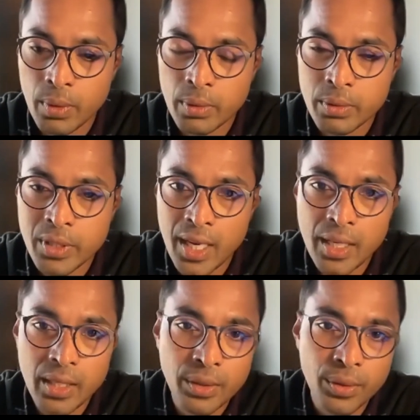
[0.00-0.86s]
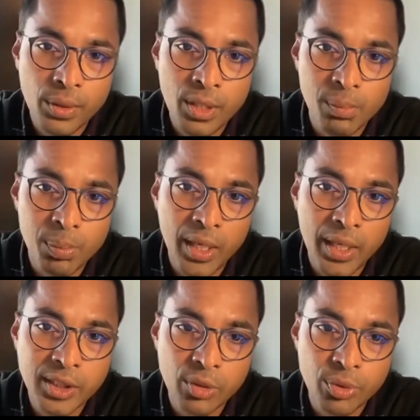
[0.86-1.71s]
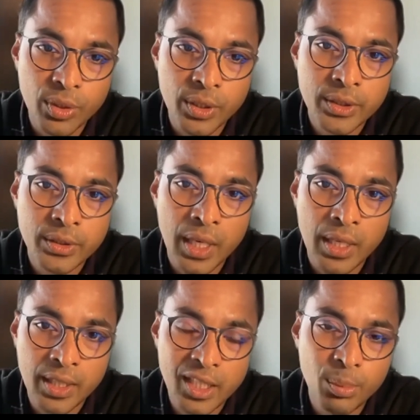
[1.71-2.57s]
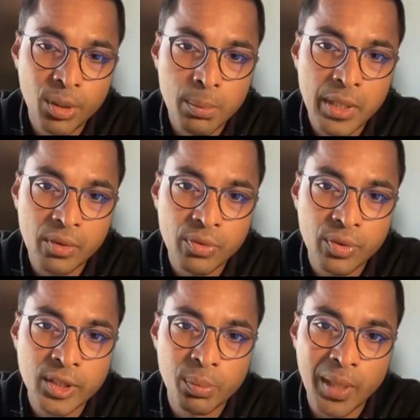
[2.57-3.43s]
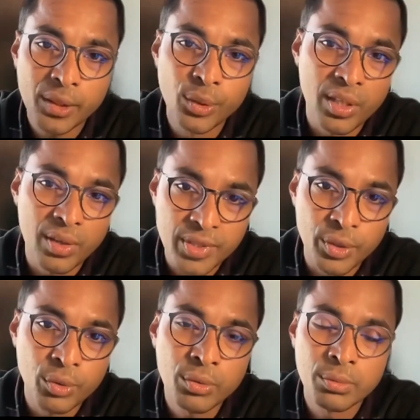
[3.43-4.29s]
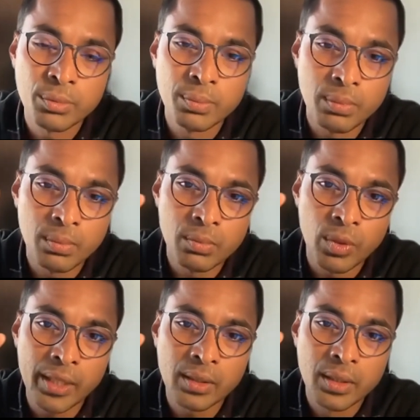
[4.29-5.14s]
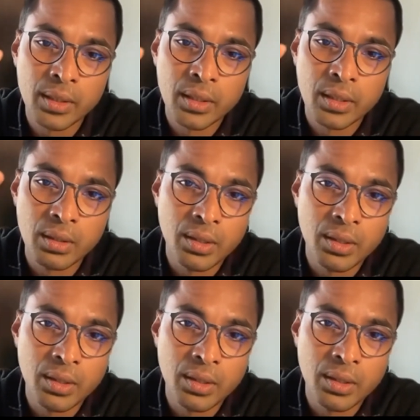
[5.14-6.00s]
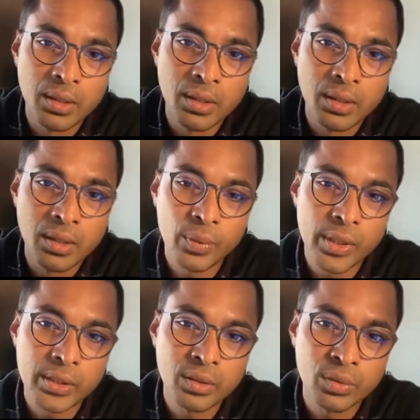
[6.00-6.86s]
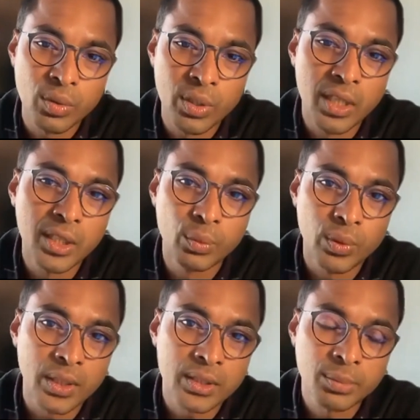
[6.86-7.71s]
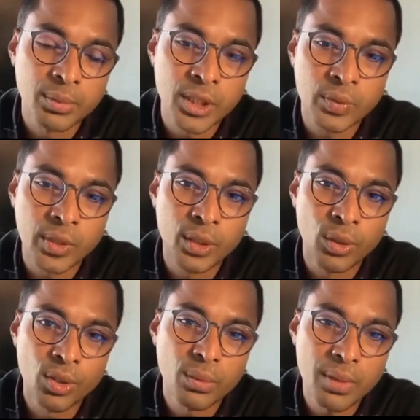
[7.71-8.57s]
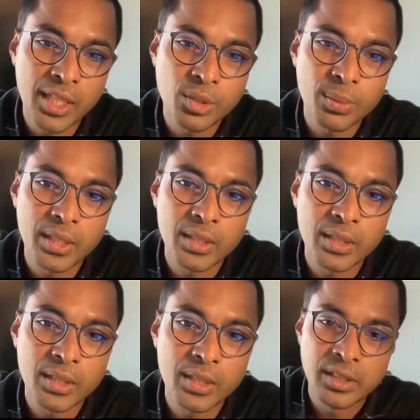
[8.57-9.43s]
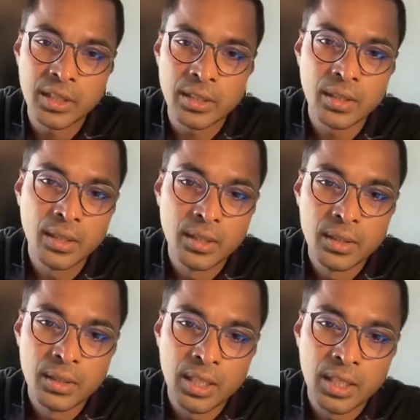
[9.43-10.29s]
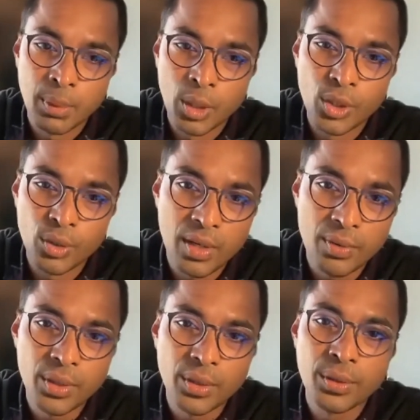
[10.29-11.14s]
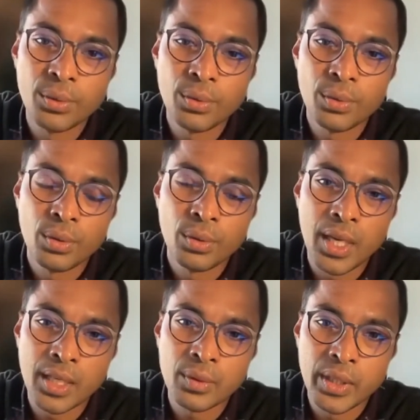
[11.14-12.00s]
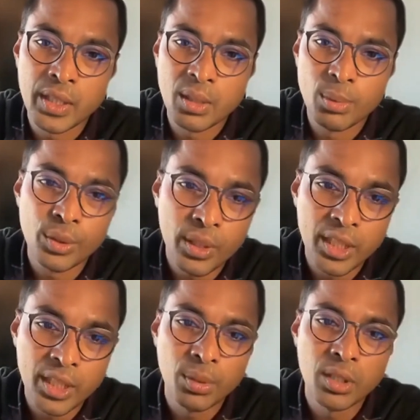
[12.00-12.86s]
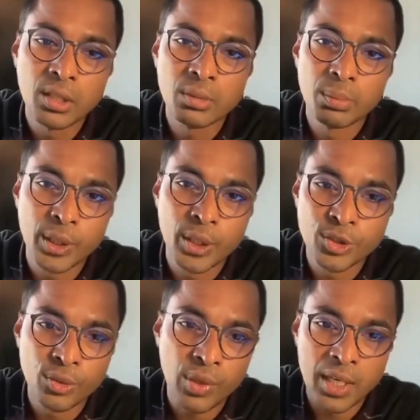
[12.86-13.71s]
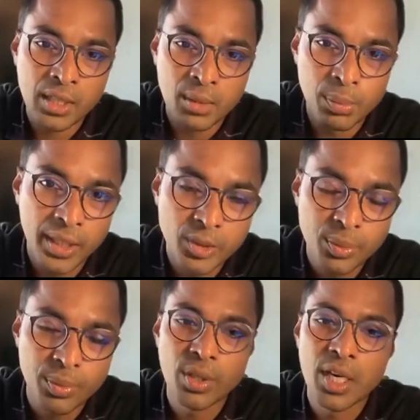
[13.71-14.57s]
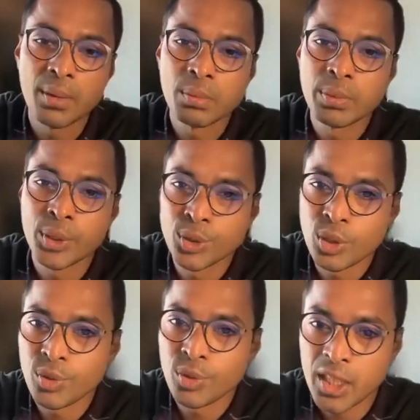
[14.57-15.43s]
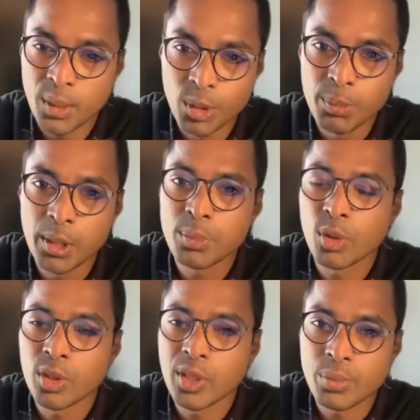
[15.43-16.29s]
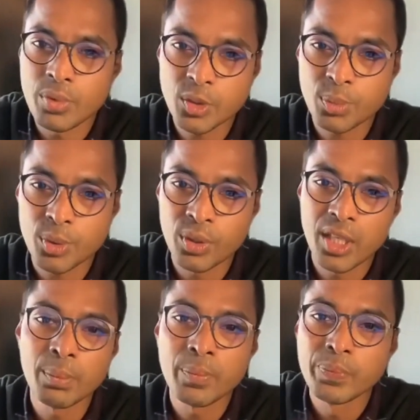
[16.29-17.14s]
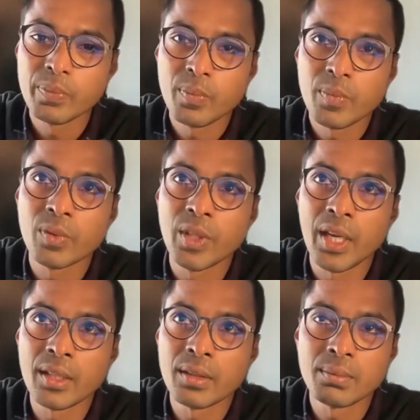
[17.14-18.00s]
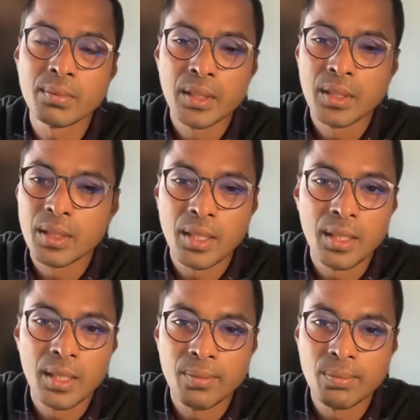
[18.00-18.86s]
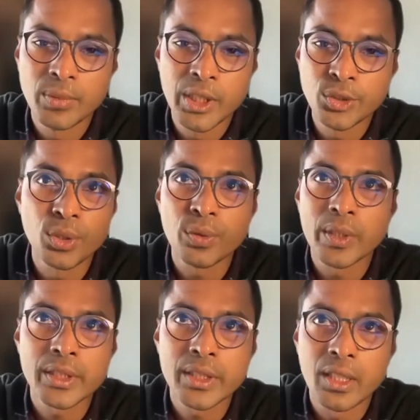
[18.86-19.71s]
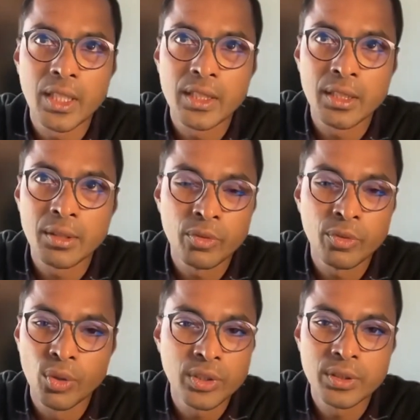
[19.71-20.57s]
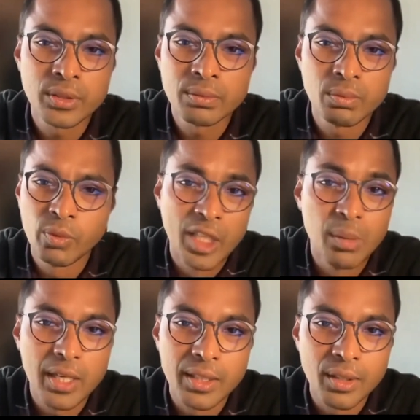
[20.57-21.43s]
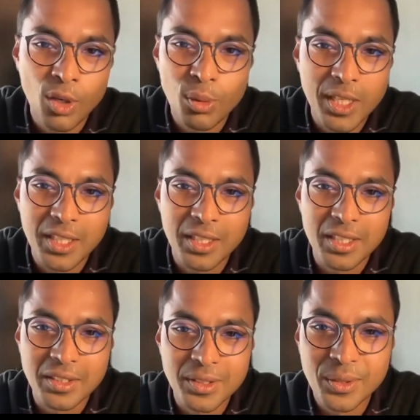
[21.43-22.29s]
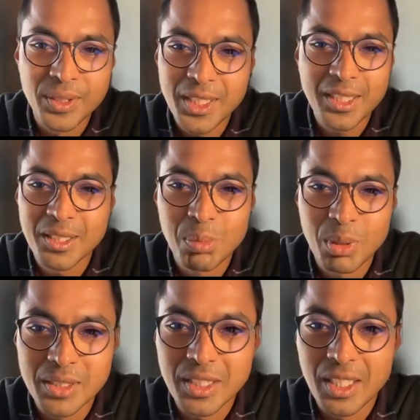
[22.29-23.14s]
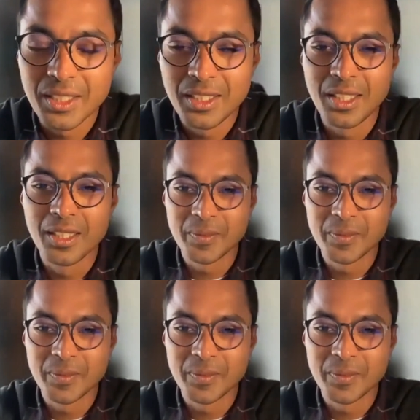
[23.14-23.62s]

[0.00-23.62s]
tie your compliance efforts and enablement efforts back to revenue, right? that language really works, because when you go to the management and say, hey, this is the amount of revenue that we are able to enable because of our compliance program, because of our enablement program, trust program, then there's no question. I think folks will buy in automatically. So it's as simple as that. Yeah.